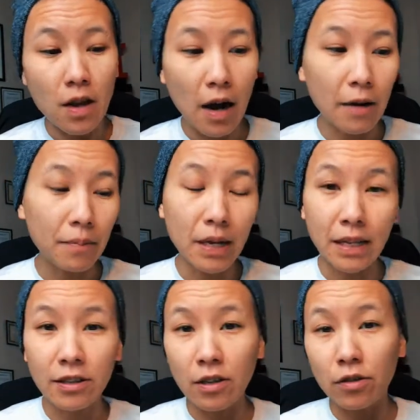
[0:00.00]
And
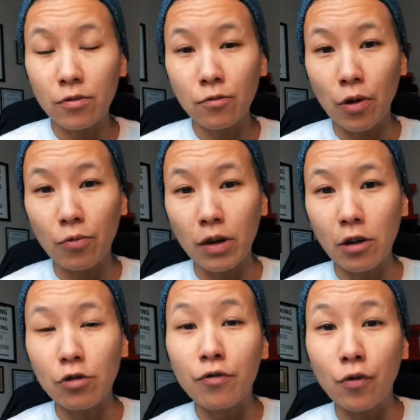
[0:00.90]
then what
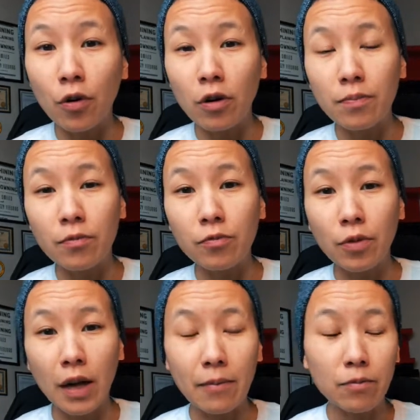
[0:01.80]
I look for
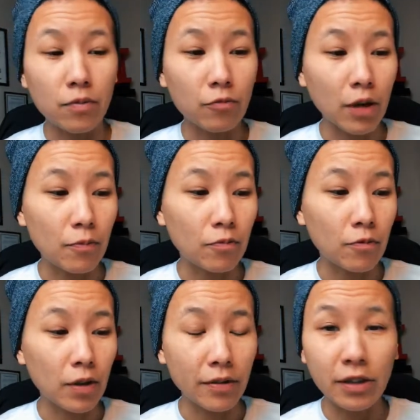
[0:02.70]
when
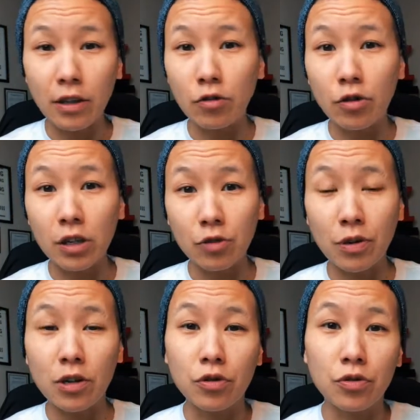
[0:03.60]
I think that the dog is
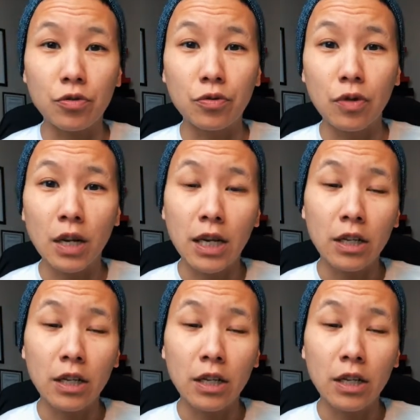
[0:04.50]
ready to do